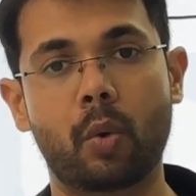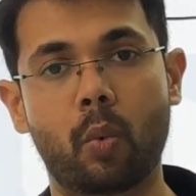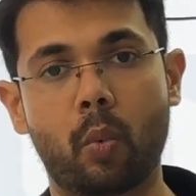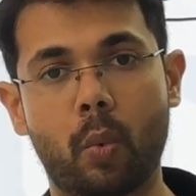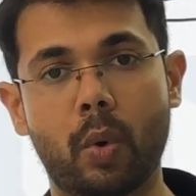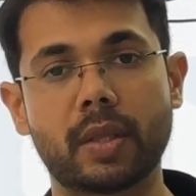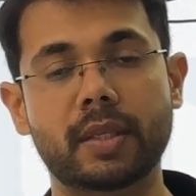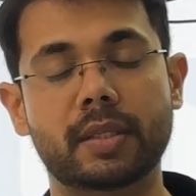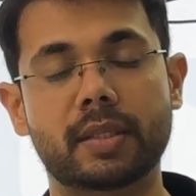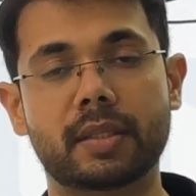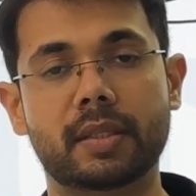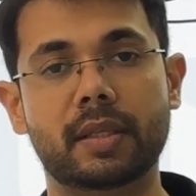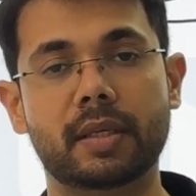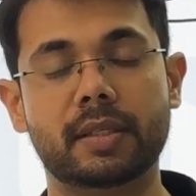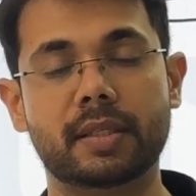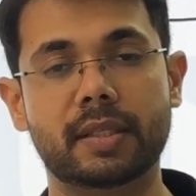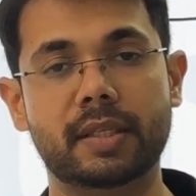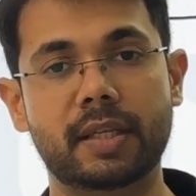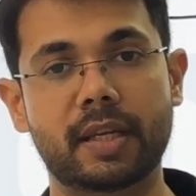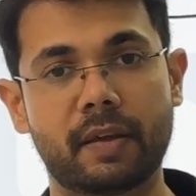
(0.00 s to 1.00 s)
Once the
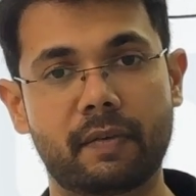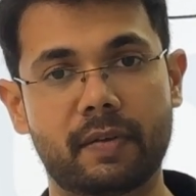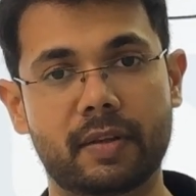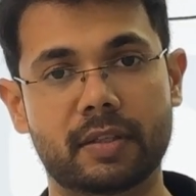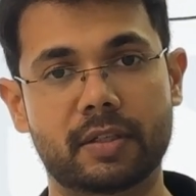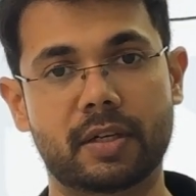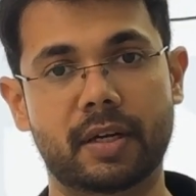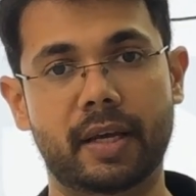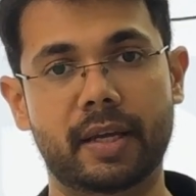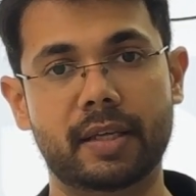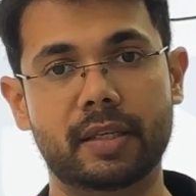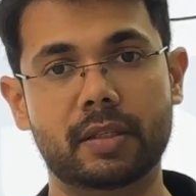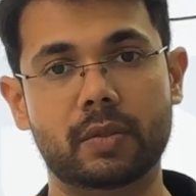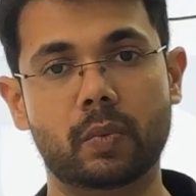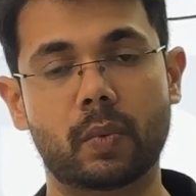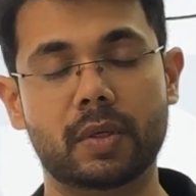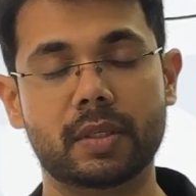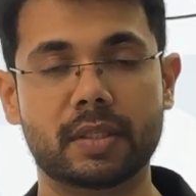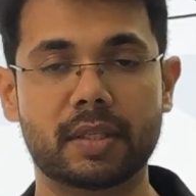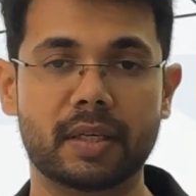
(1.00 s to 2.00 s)
sea levels rise,
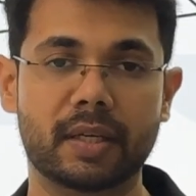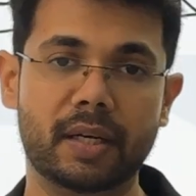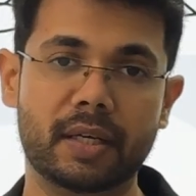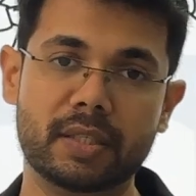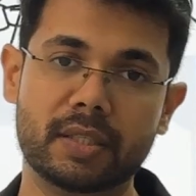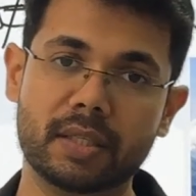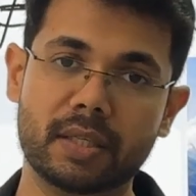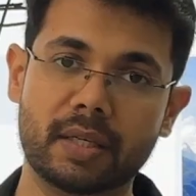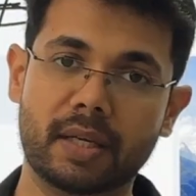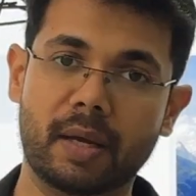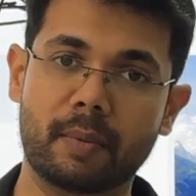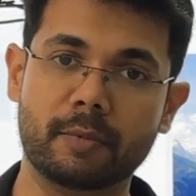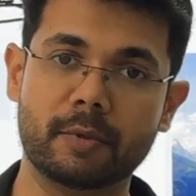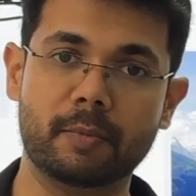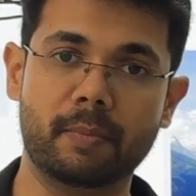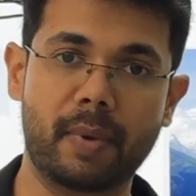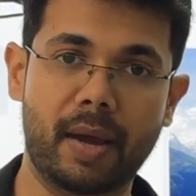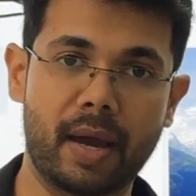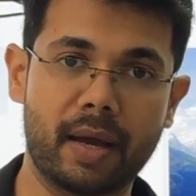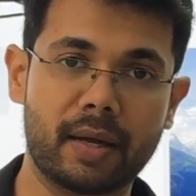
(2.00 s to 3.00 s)
once the glacier comes
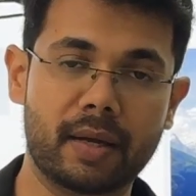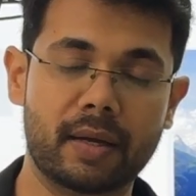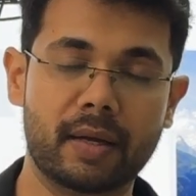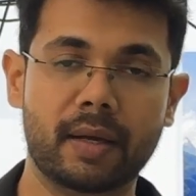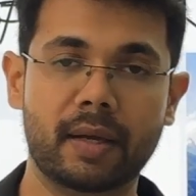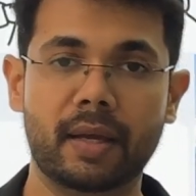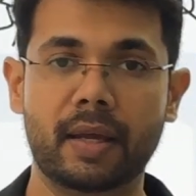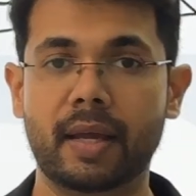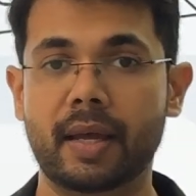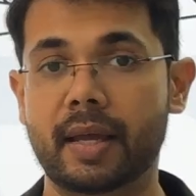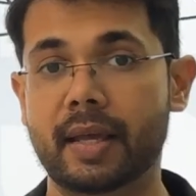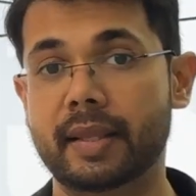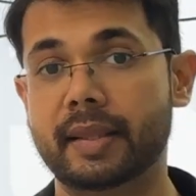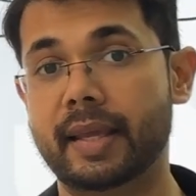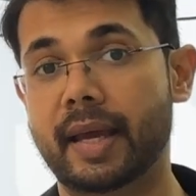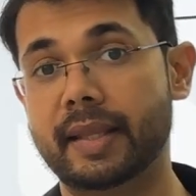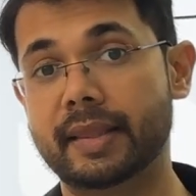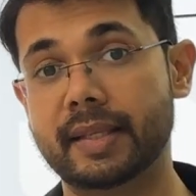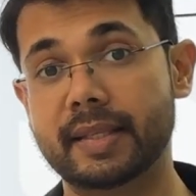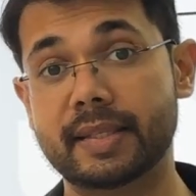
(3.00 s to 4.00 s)
back,
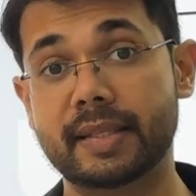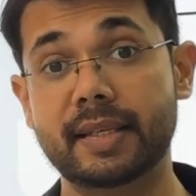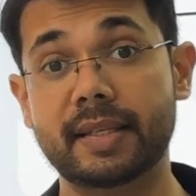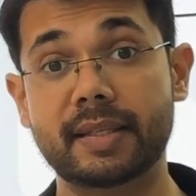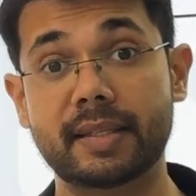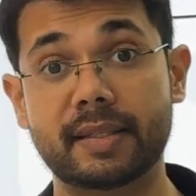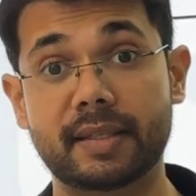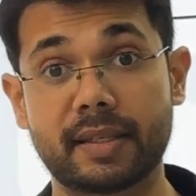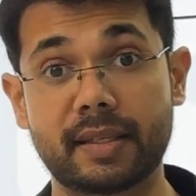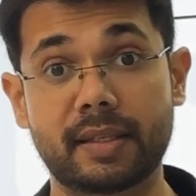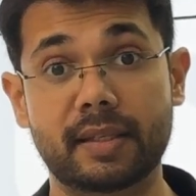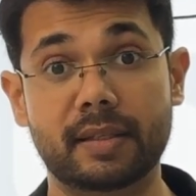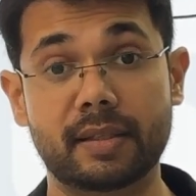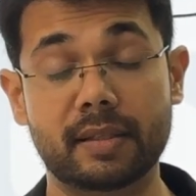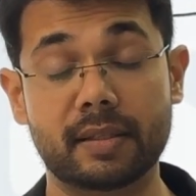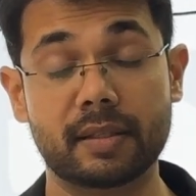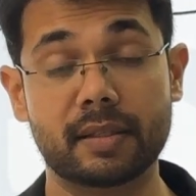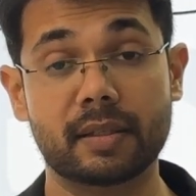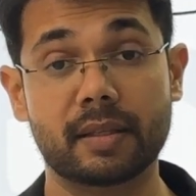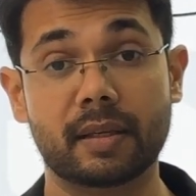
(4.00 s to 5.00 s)
and the sea
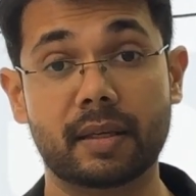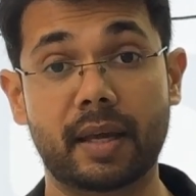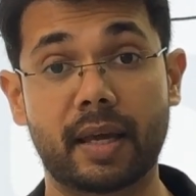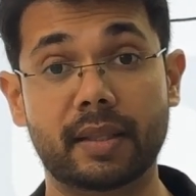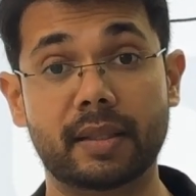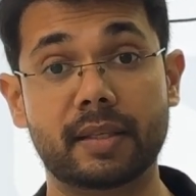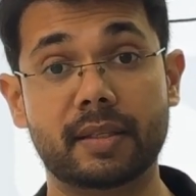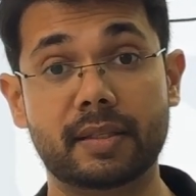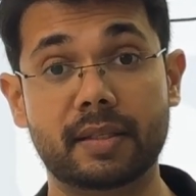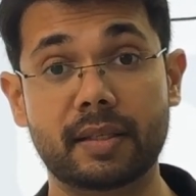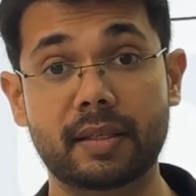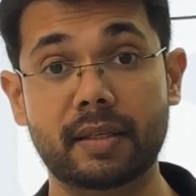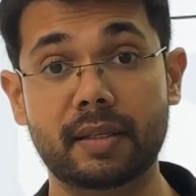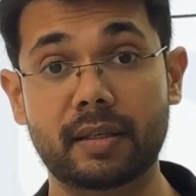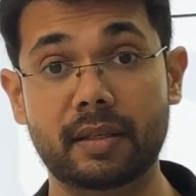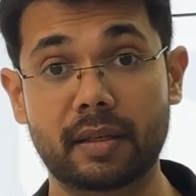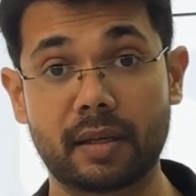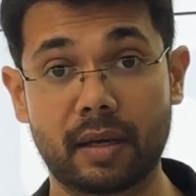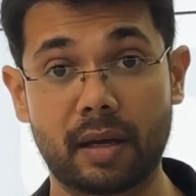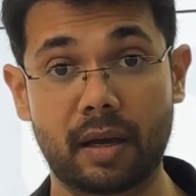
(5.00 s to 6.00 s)
sees, and the
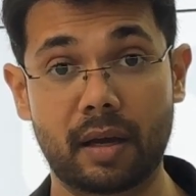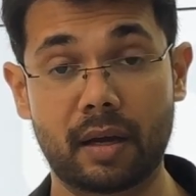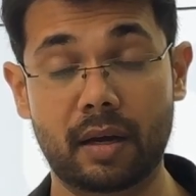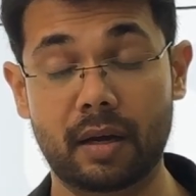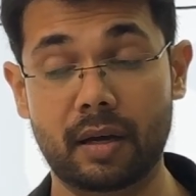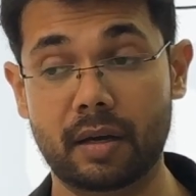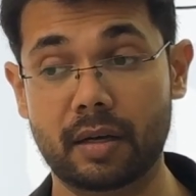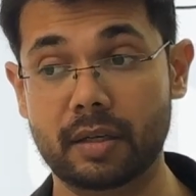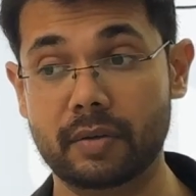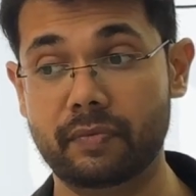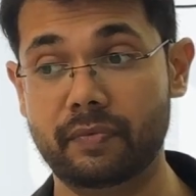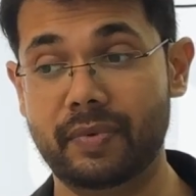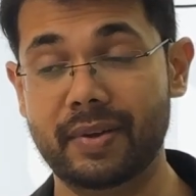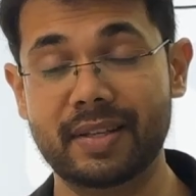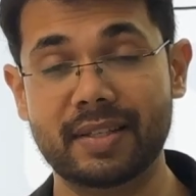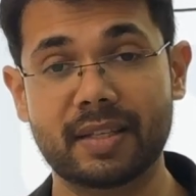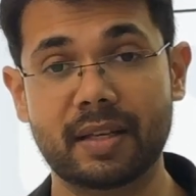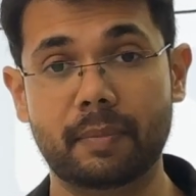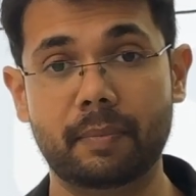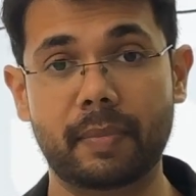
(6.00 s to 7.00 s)
sea
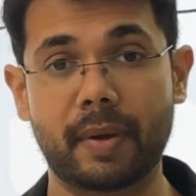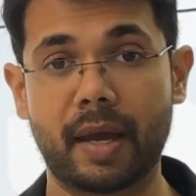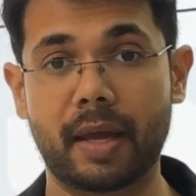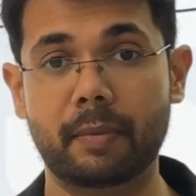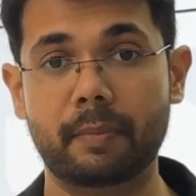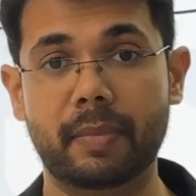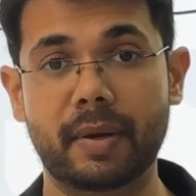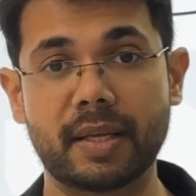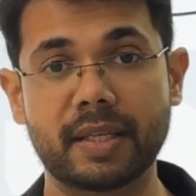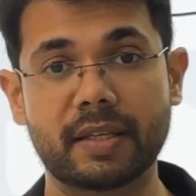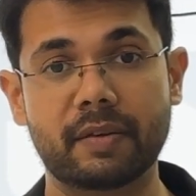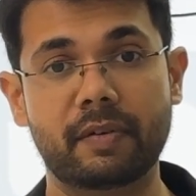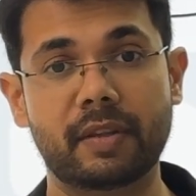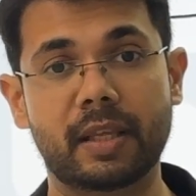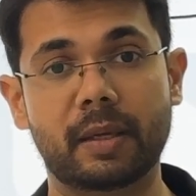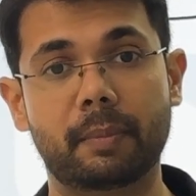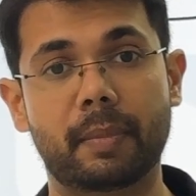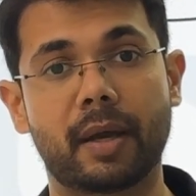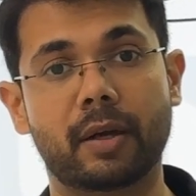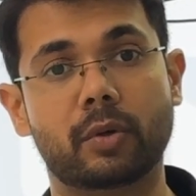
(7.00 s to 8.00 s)
fills up and brings
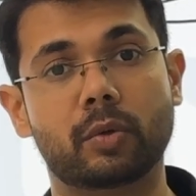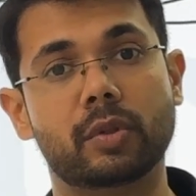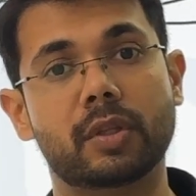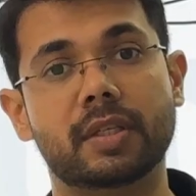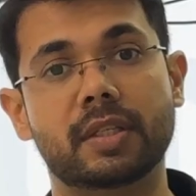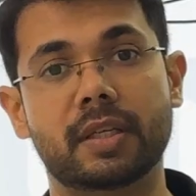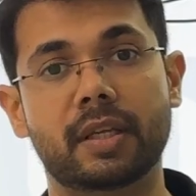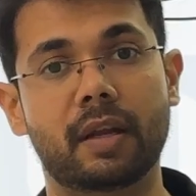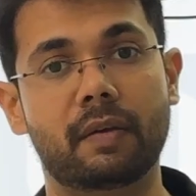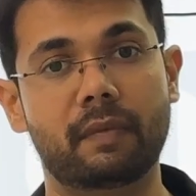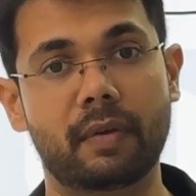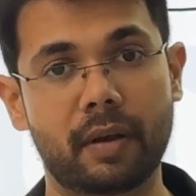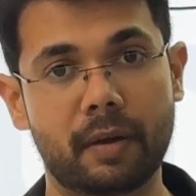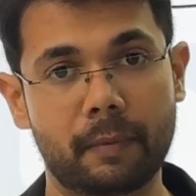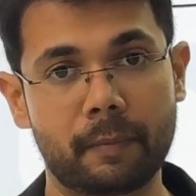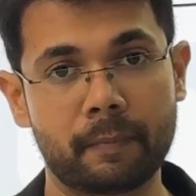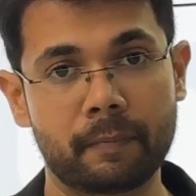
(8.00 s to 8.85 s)
everything back to the sea level.